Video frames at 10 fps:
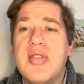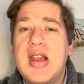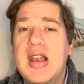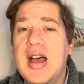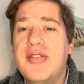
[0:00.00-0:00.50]
their
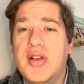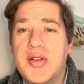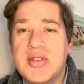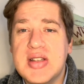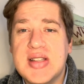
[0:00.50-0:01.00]
life
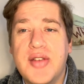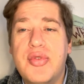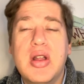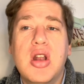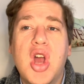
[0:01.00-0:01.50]
after
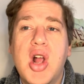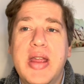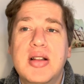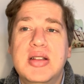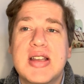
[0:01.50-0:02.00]
suffering a long
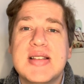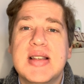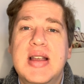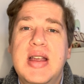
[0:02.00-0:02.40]
illness,